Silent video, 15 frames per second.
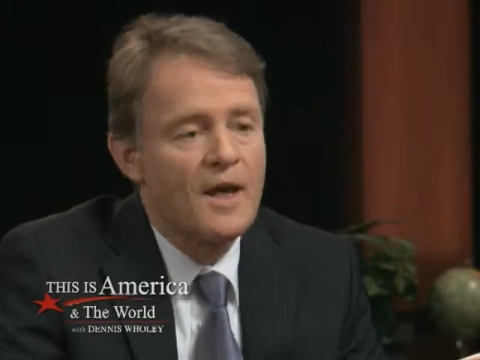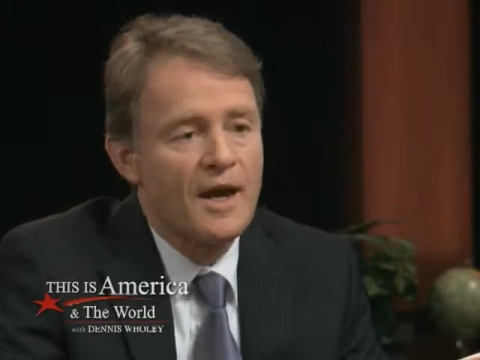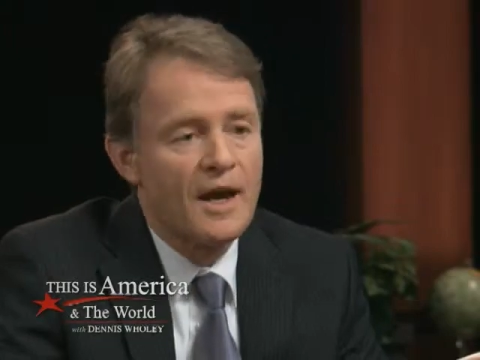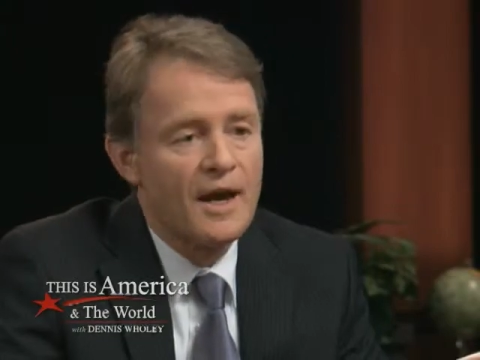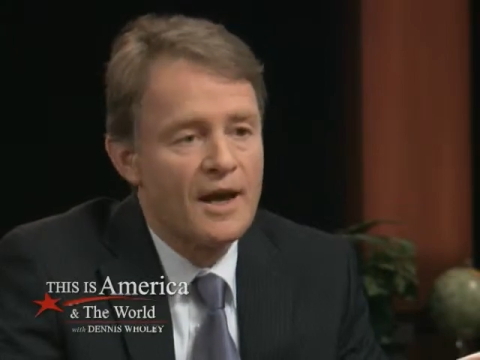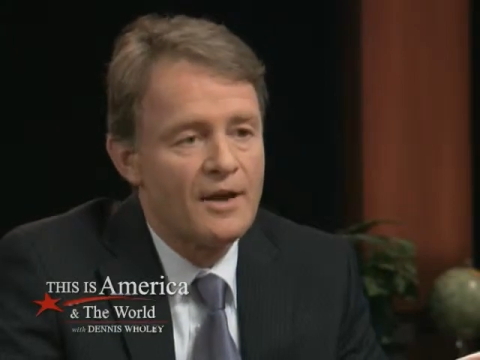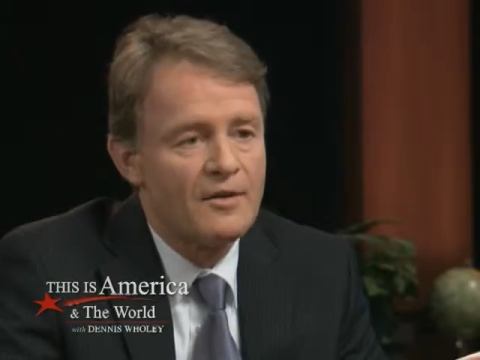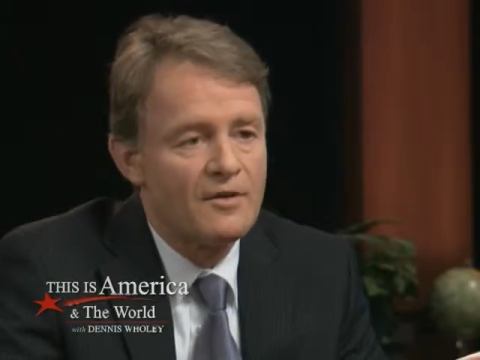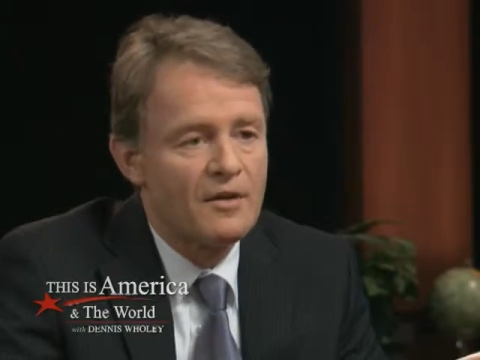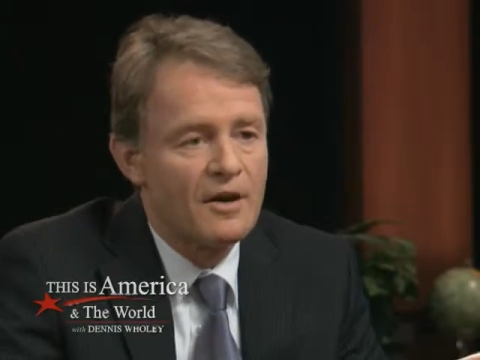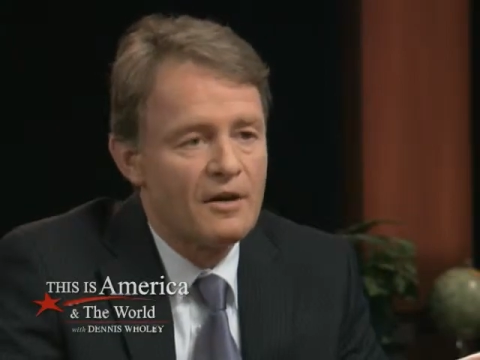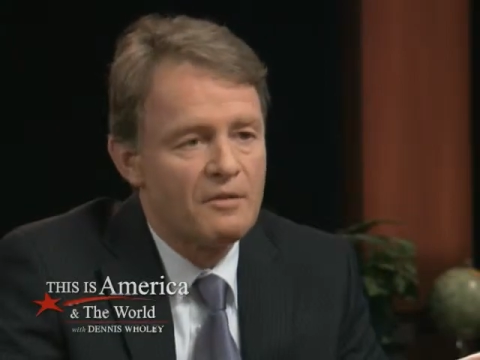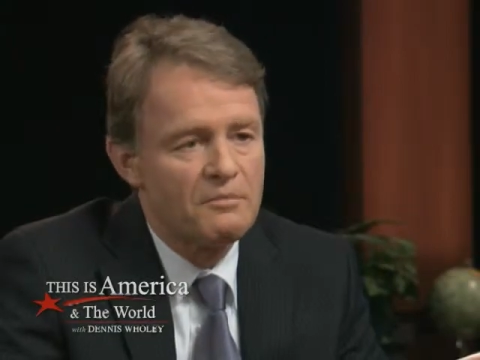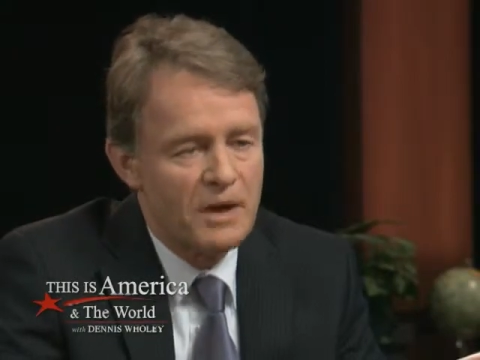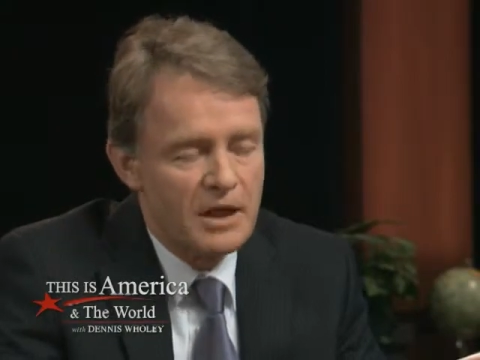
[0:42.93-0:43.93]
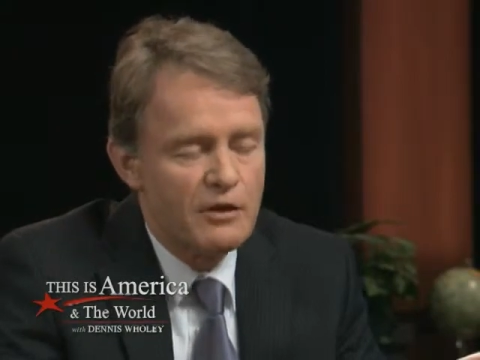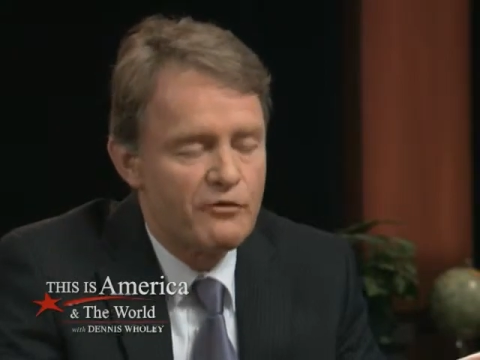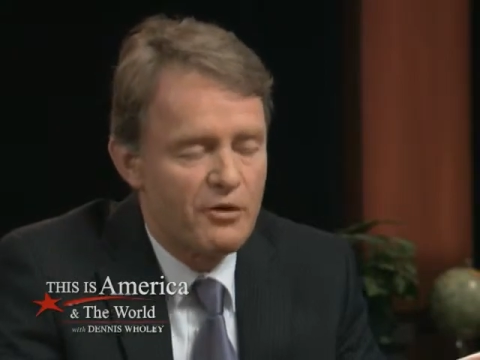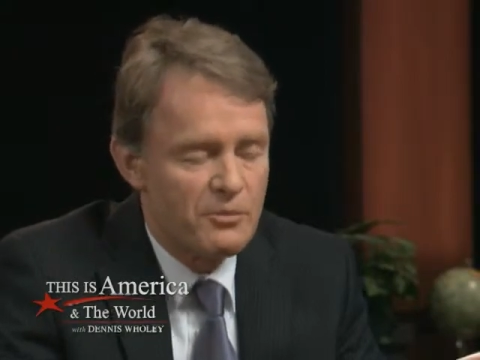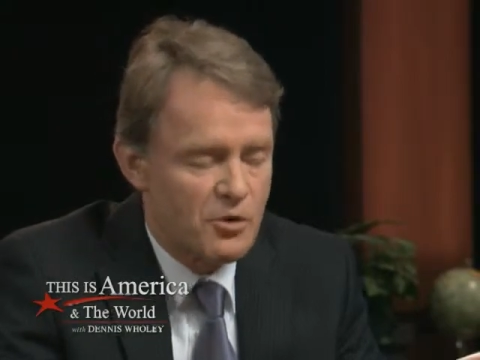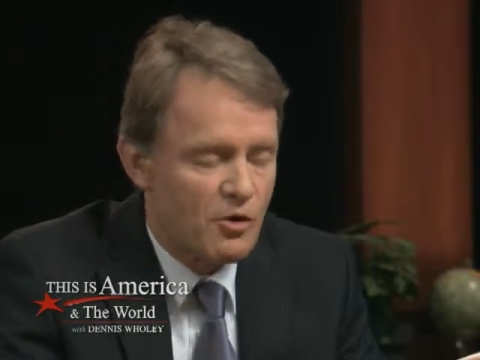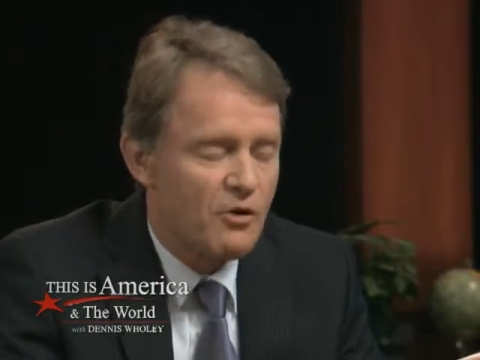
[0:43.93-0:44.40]
and mainly
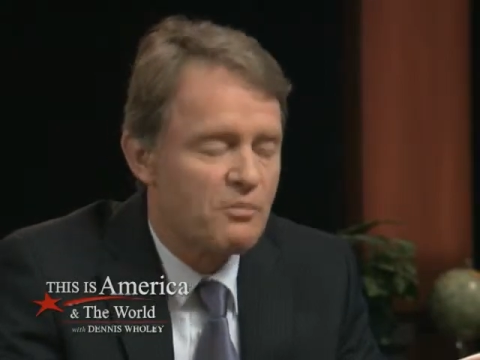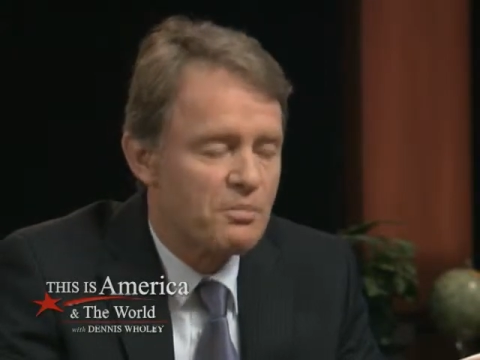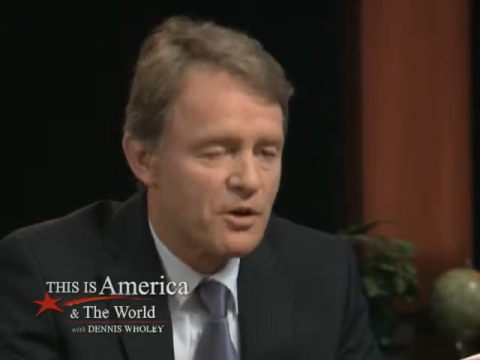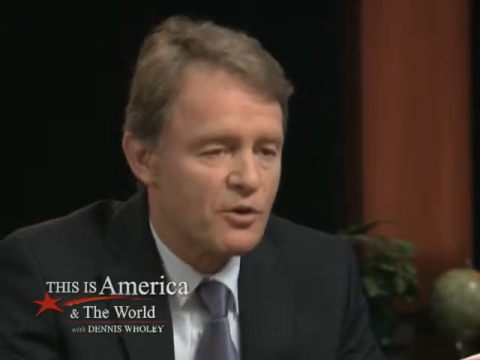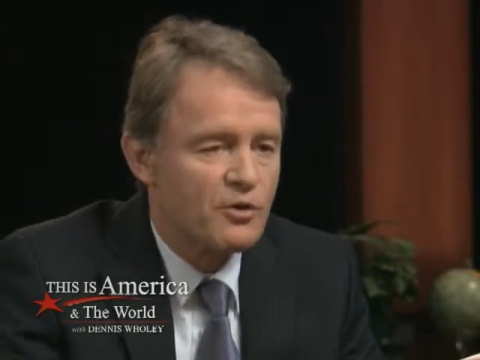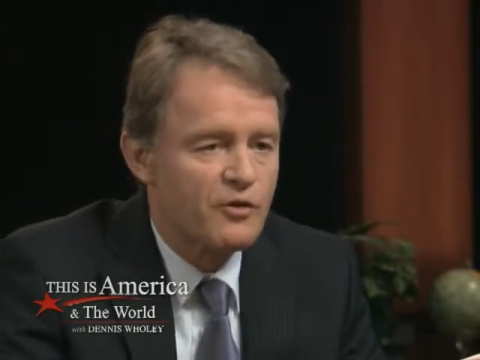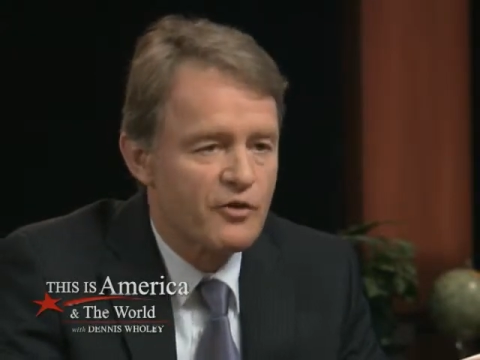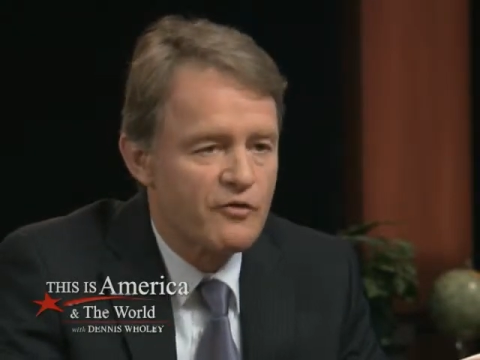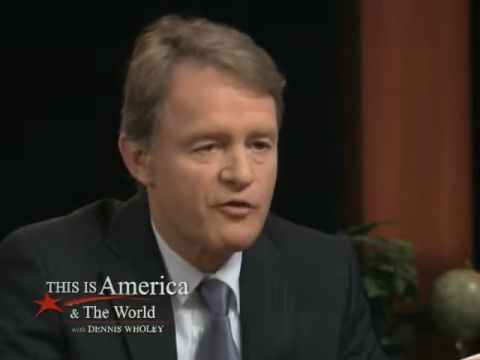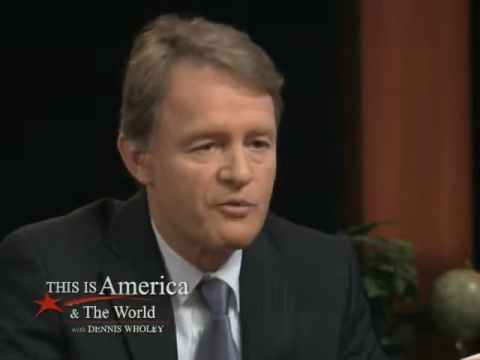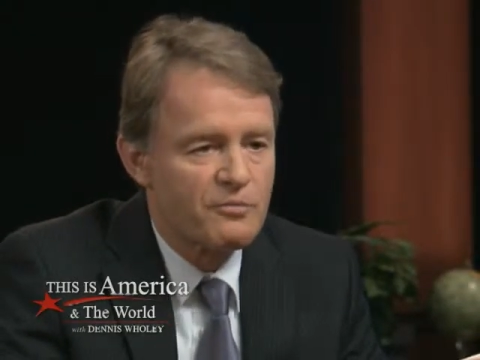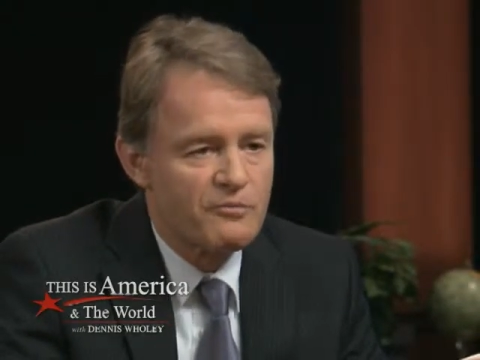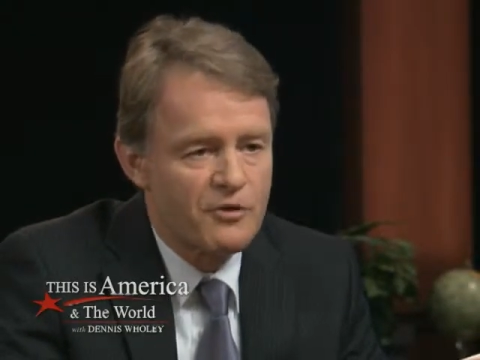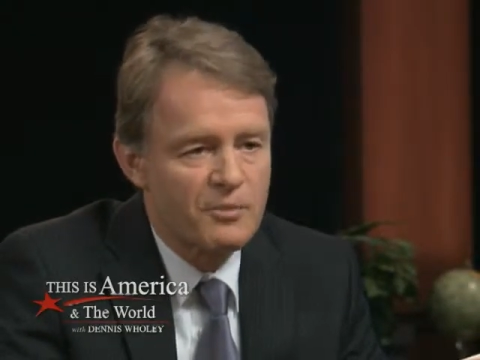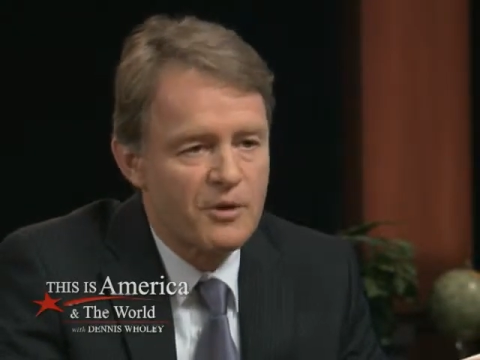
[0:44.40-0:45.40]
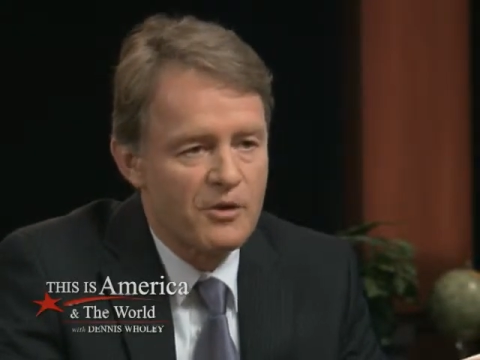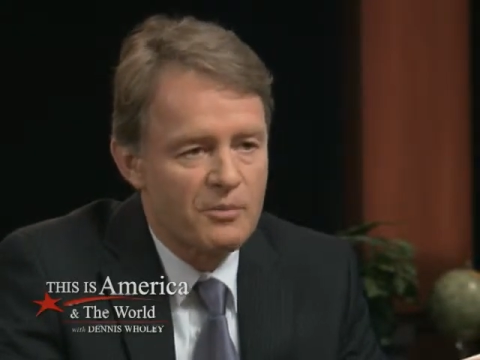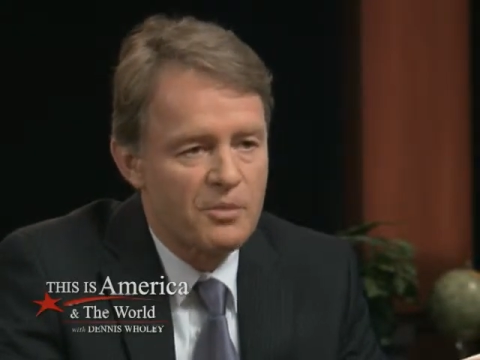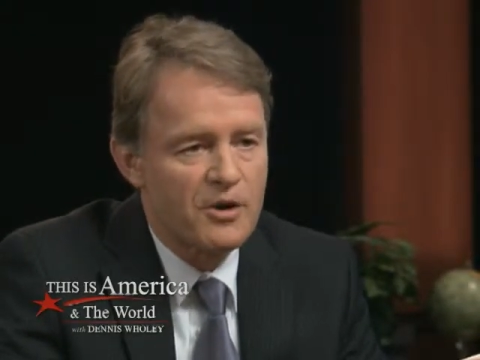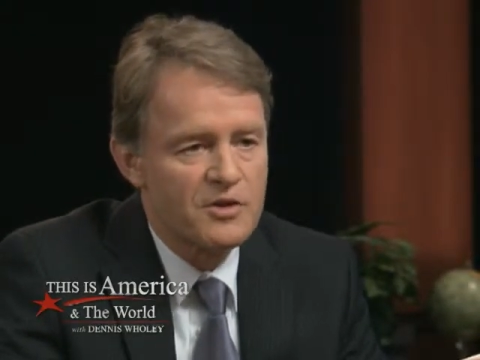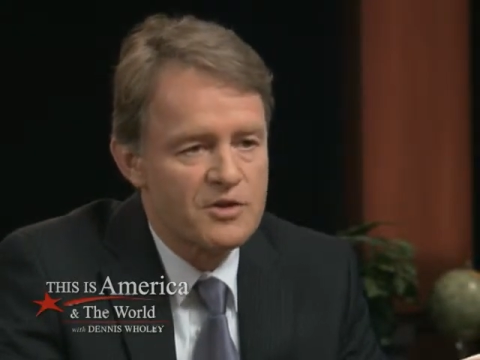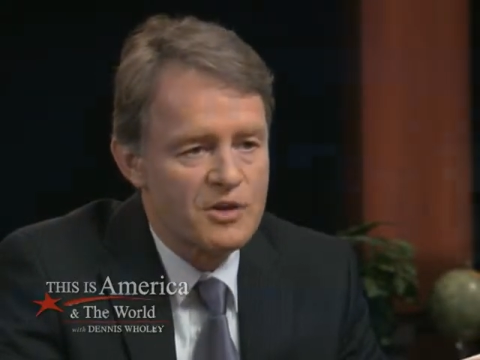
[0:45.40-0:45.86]
from Europe, but also from other
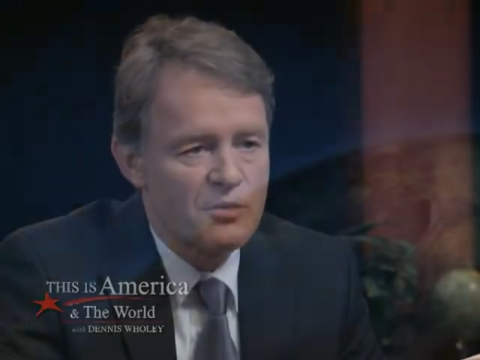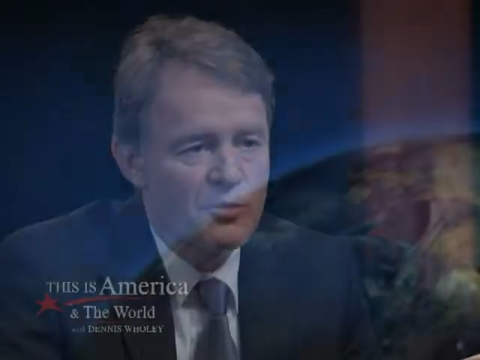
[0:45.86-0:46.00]
parts of the